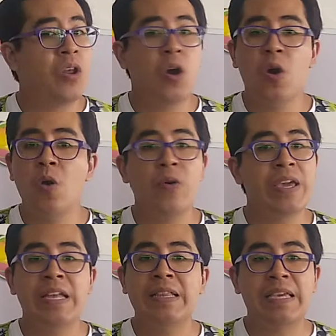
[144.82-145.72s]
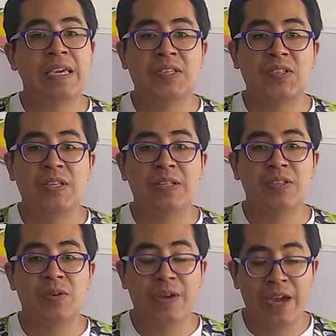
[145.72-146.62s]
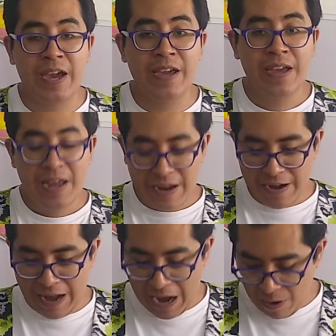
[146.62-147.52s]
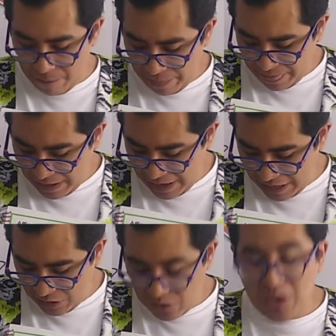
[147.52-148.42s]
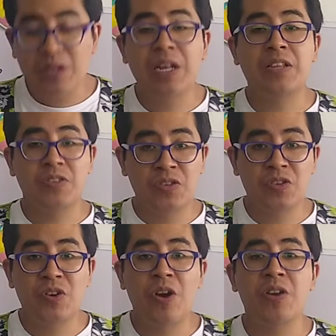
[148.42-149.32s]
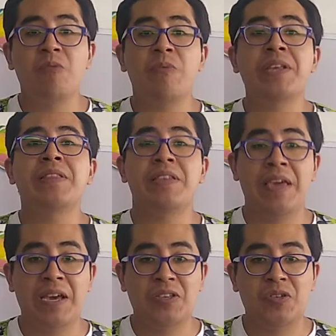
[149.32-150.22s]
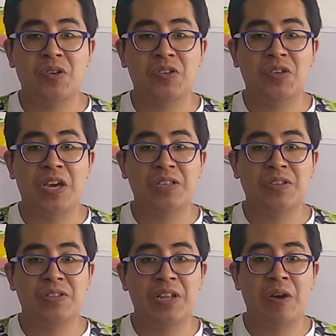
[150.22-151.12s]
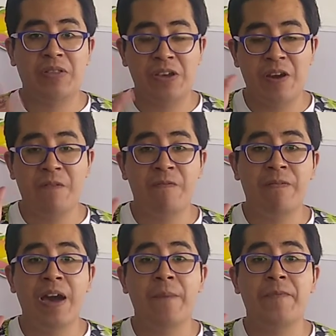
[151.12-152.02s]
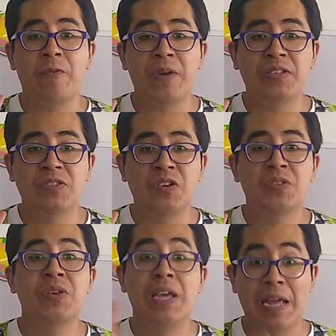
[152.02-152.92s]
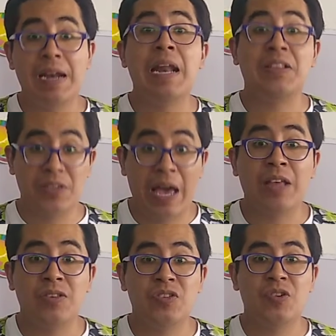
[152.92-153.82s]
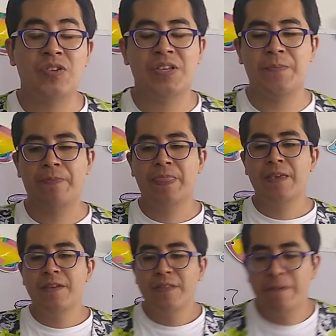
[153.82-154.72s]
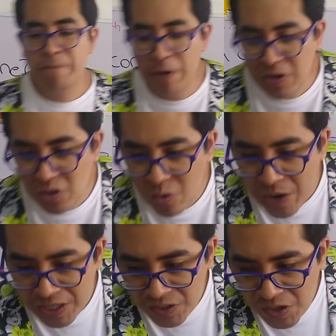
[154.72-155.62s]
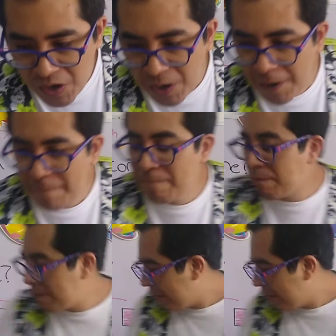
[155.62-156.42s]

No, it isn't, okay? Now, let's, let's start with the exercises. Now, there are five questions. Let's answer them. The first question,